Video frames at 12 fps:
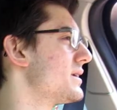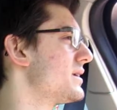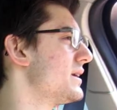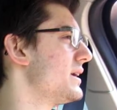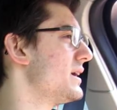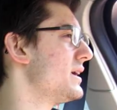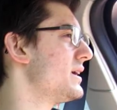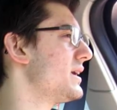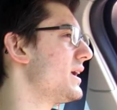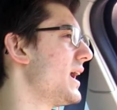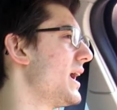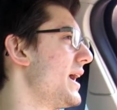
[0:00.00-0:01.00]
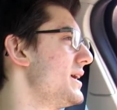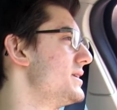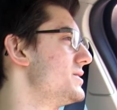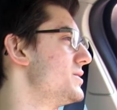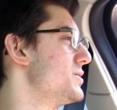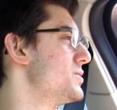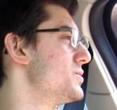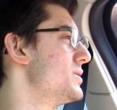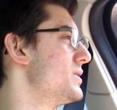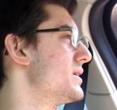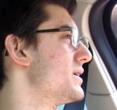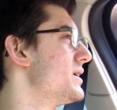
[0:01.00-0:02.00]
Can I
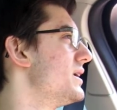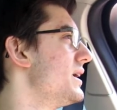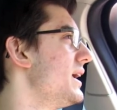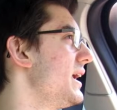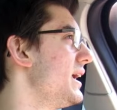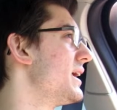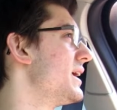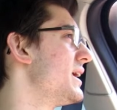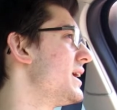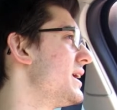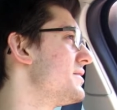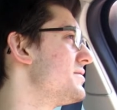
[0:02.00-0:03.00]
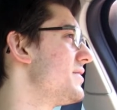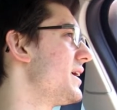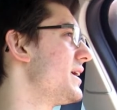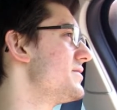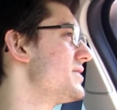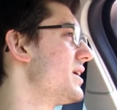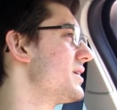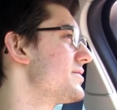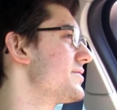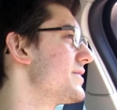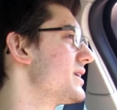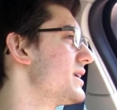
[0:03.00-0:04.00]
do a uh,
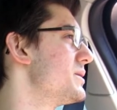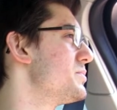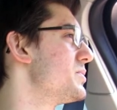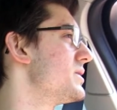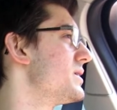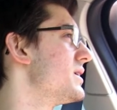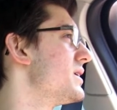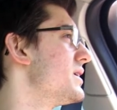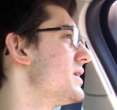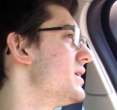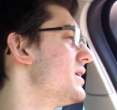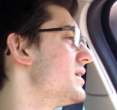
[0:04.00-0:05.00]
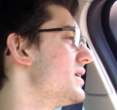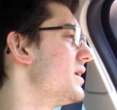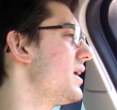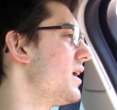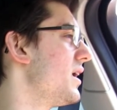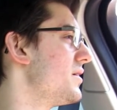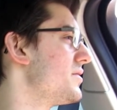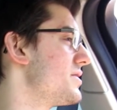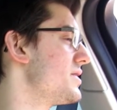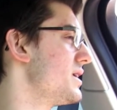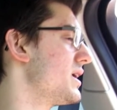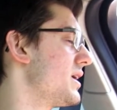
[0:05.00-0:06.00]
$5 fill up
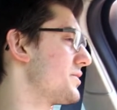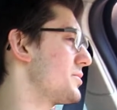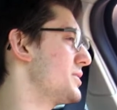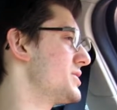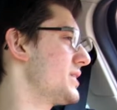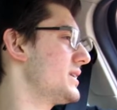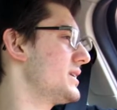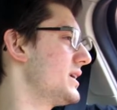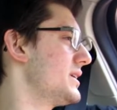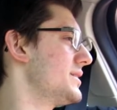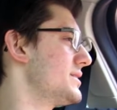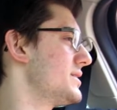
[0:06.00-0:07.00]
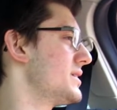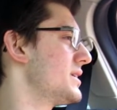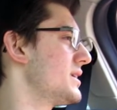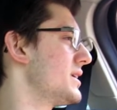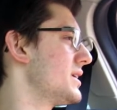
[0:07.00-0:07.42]
of the uh, three chicken tenders?